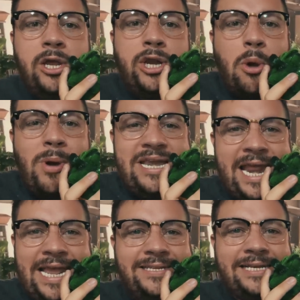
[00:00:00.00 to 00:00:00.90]
No one
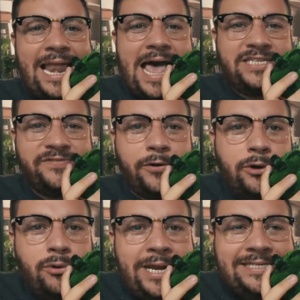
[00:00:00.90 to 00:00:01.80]
needs glass fruit.
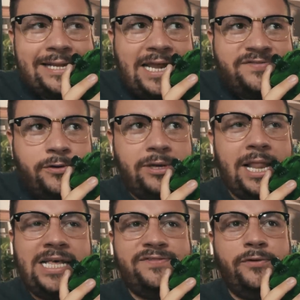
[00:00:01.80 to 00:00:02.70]
Who needs glass fruit?
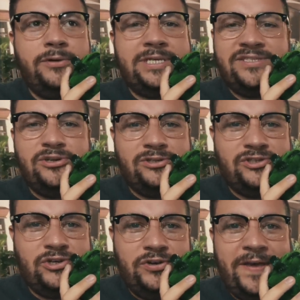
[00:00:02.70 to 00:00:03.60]
Glass fruit does not
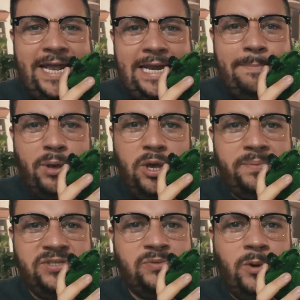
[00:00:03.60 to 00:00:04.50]
serve any
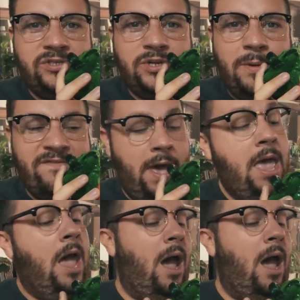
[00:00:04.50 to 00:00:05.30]
purpose whatsoever.